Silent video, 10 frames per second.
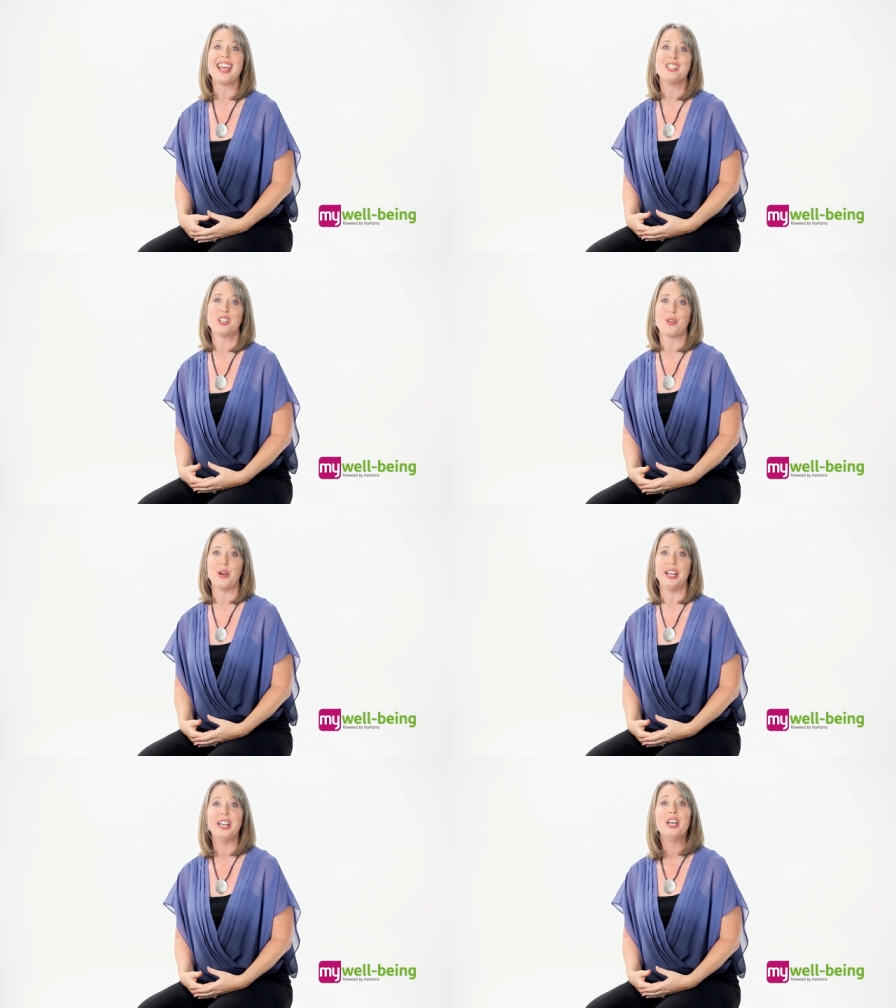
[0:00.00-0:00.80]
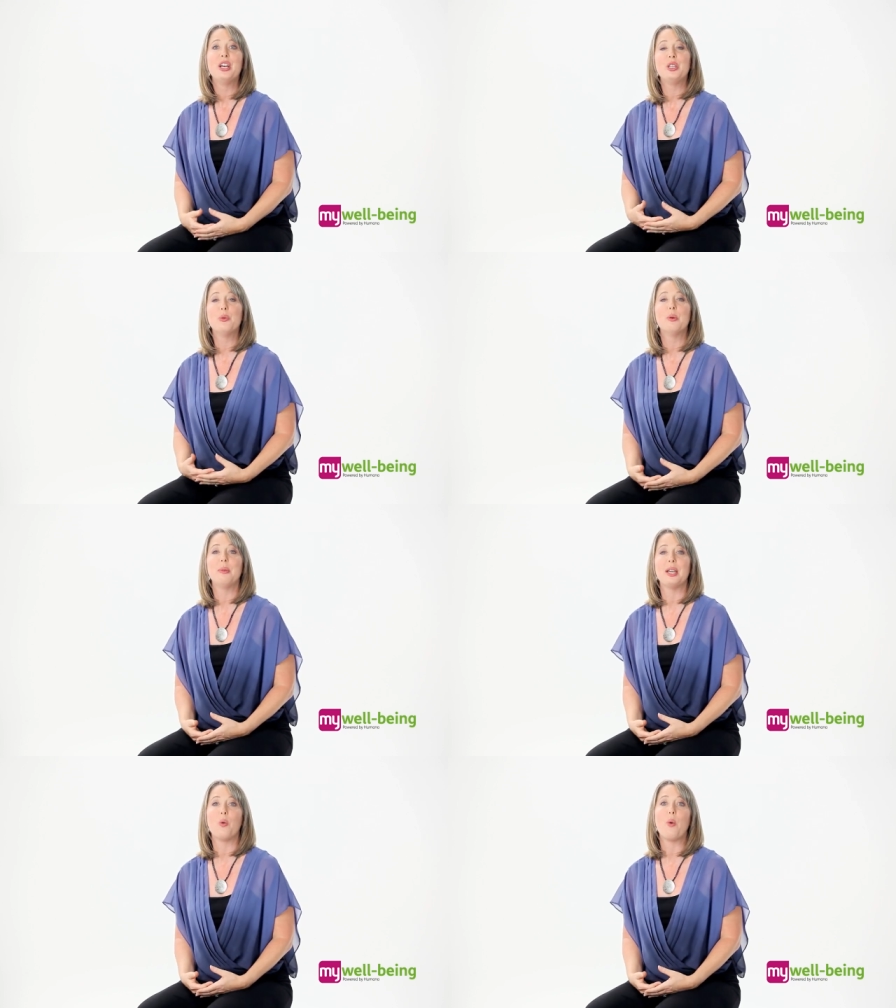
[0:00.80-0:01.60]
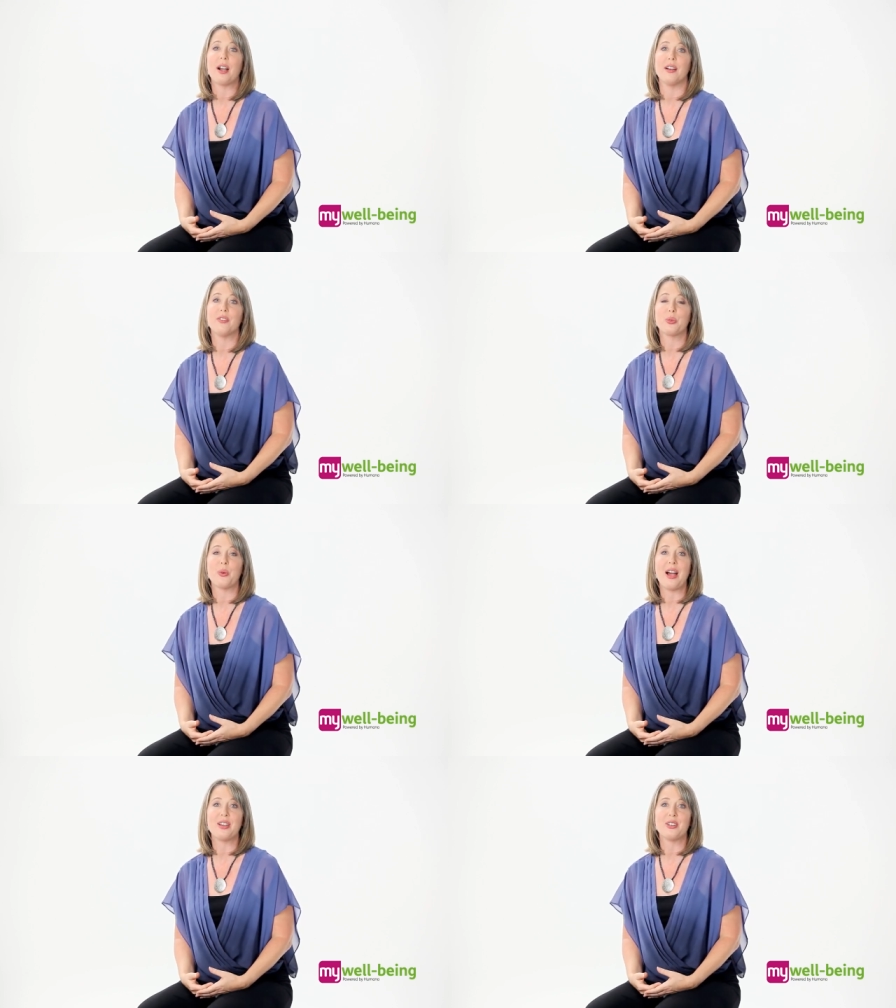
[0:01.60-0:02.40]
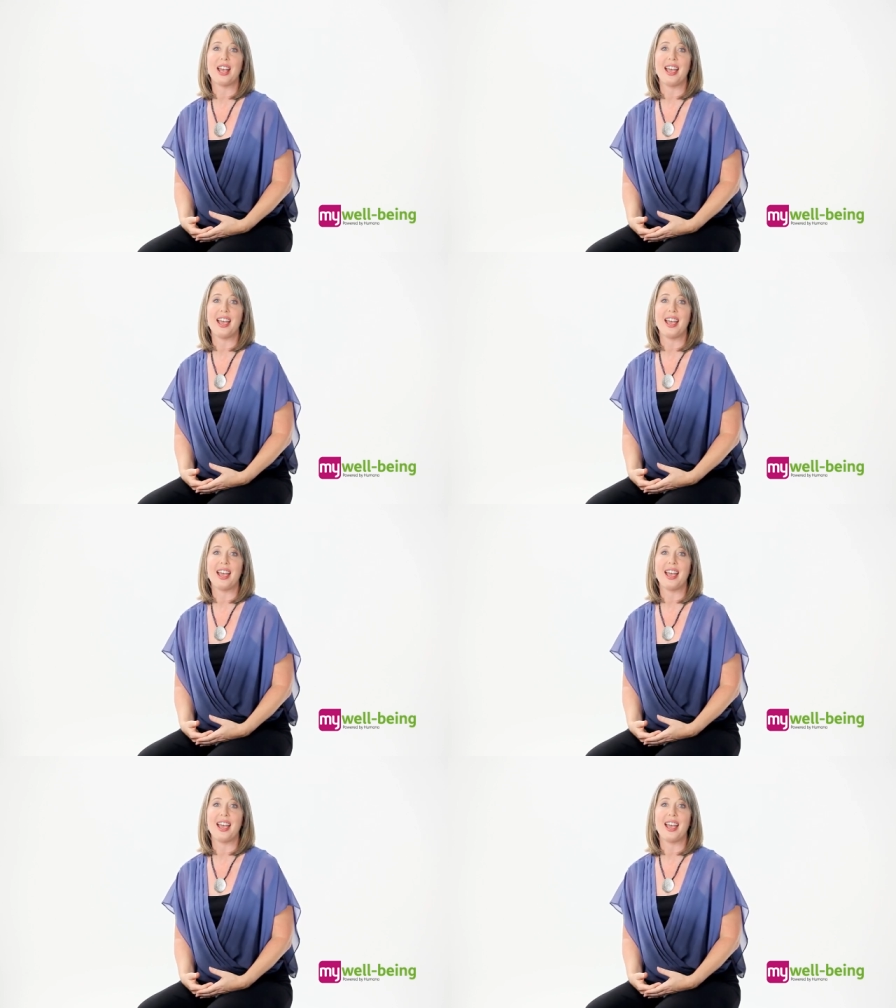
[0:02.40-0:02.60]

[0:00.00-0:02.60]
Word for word: and joy you will be aware of throughout your